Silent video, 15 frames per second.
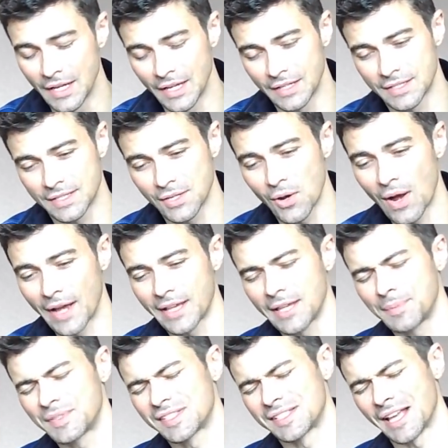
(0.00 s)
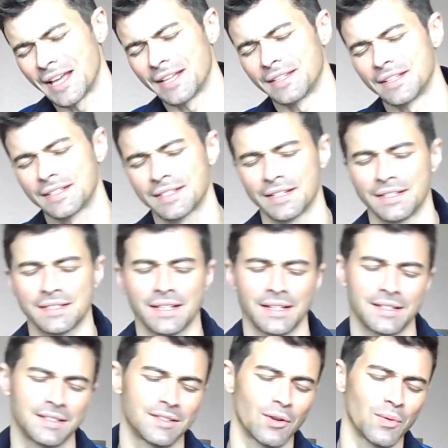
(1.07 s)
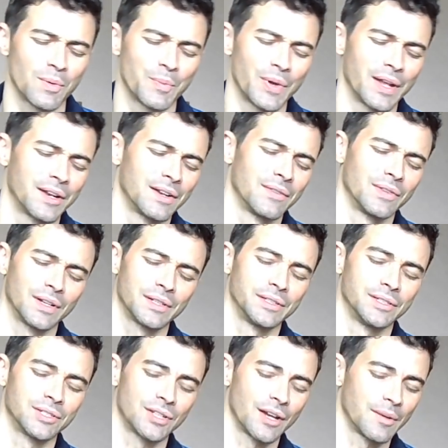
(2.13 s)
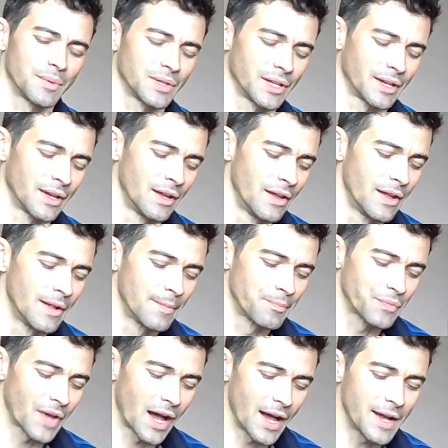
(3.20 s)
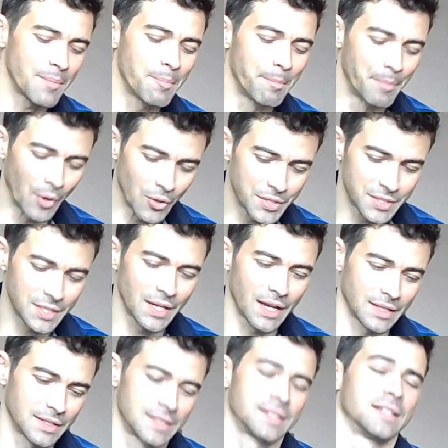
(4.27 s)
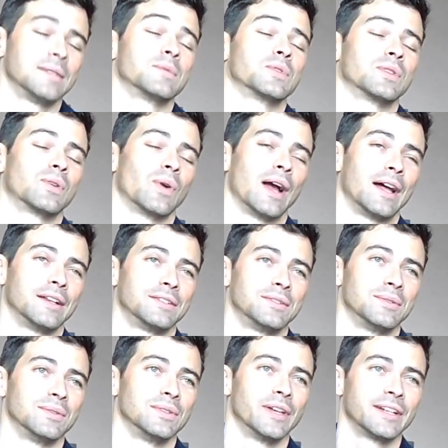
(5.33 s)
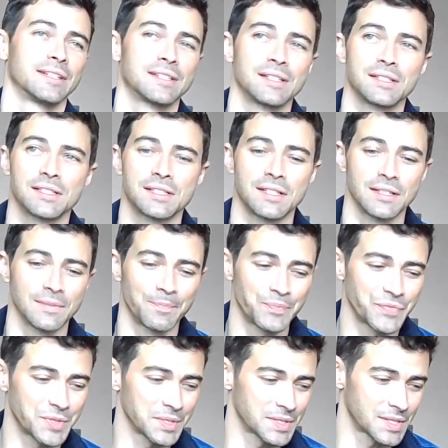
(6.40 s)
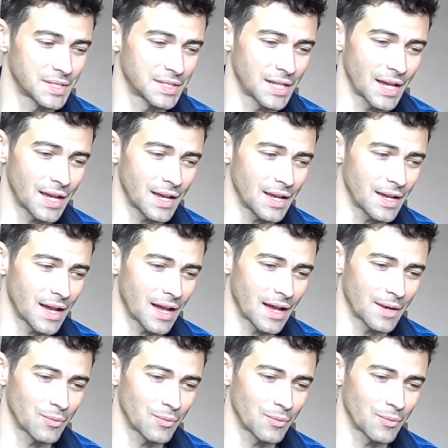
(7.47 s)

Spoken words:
It's so, I keep saying this and it's like so repetitive and cliche, but like, I am bursting at the seams with gratitude. Like, since the day I